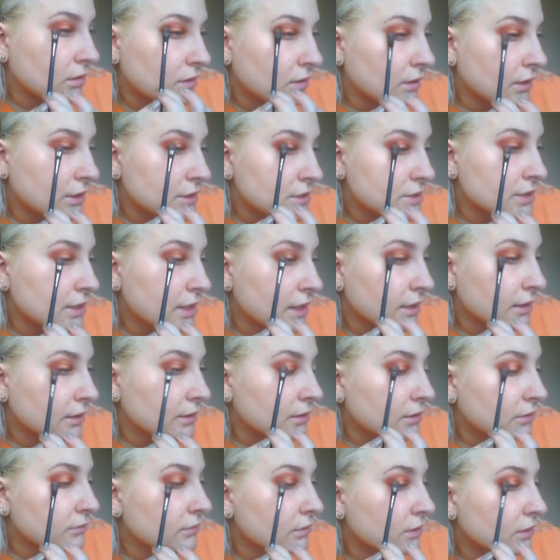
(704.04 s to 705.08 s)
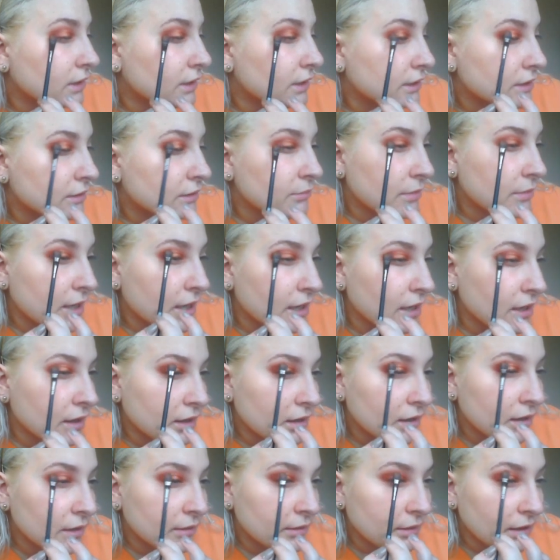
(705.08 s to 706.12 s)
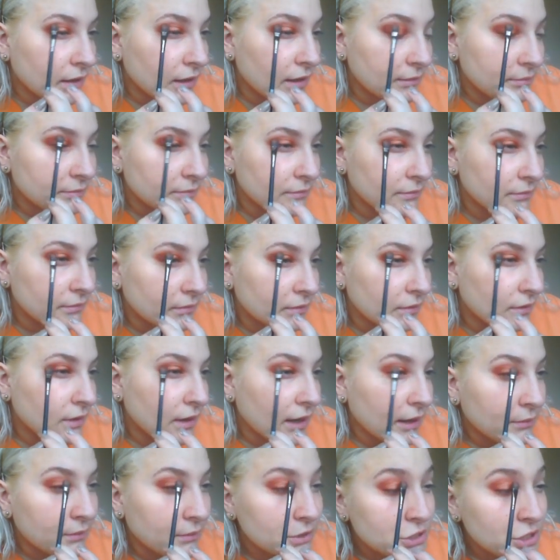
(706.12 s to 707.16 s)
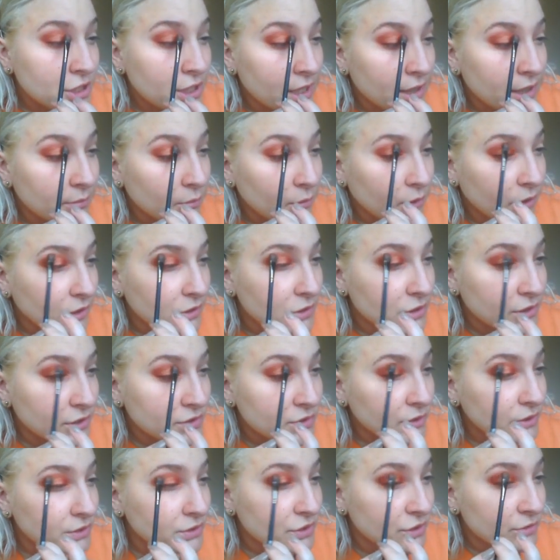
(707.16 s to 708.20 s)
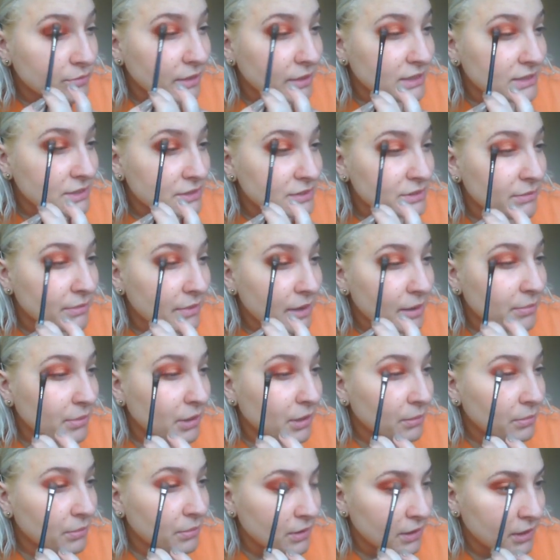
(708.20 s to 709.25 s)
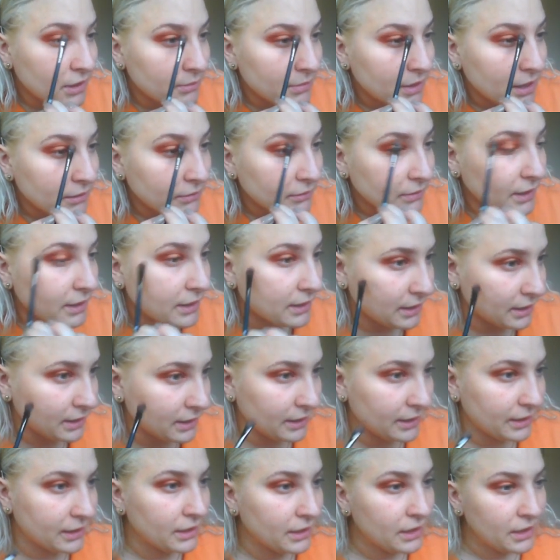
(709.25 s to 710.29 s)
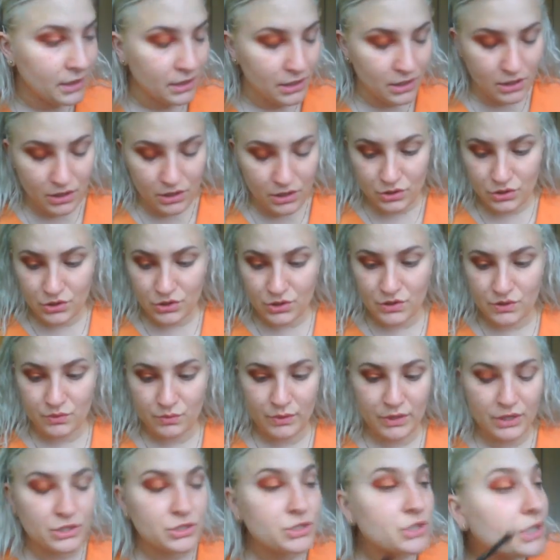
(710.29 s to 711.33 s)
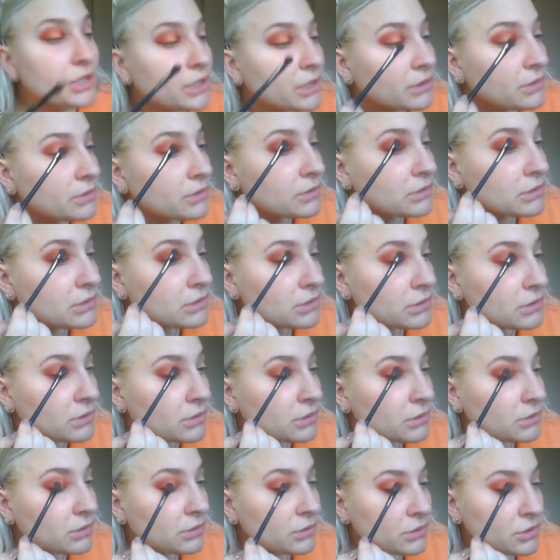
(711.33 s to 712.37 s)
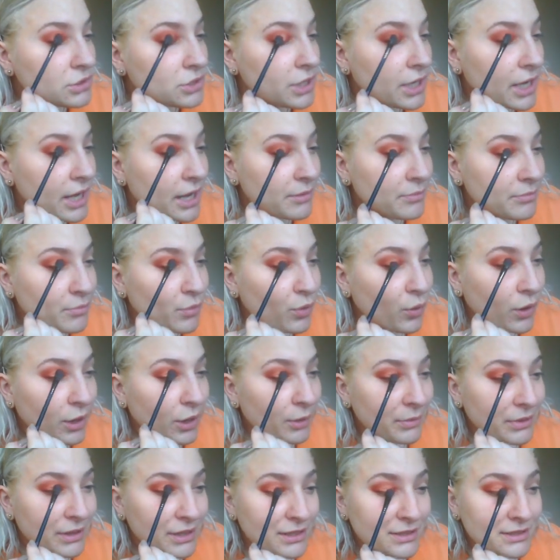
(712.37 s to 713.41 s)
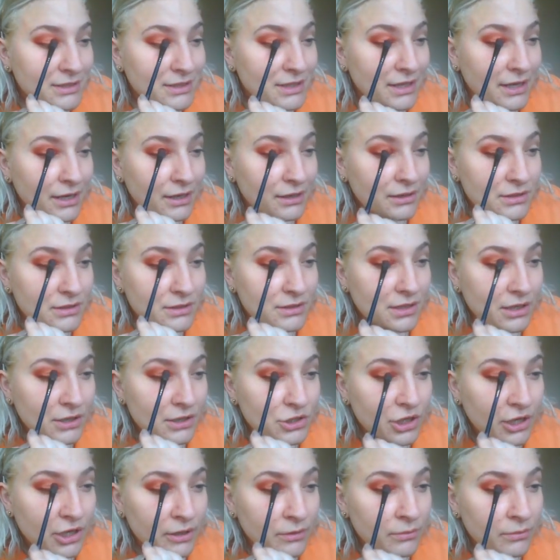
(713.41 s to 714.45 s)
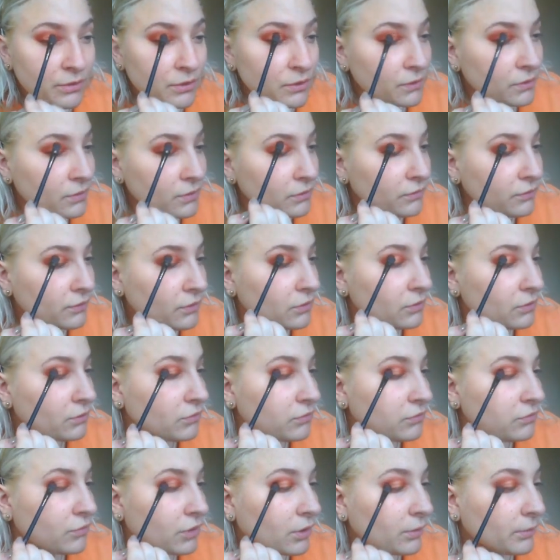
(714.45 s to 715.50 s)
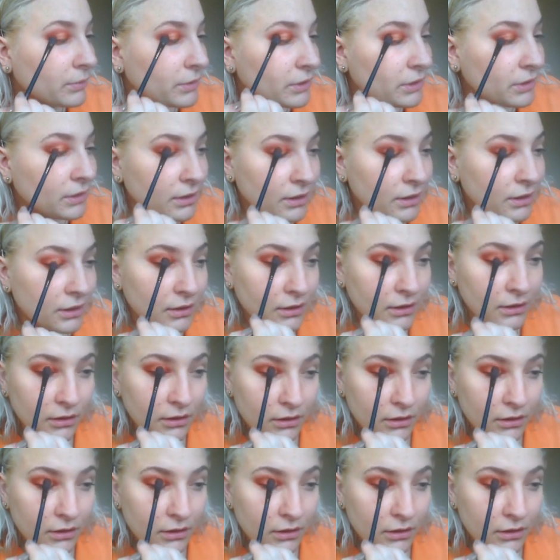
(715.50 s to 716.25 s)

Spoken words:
I just can't get over like the matte. I wish she had more. There's only two mattes. There's a matte purple and a matte red, and I just wish that she had more because they are such a beautiful formula.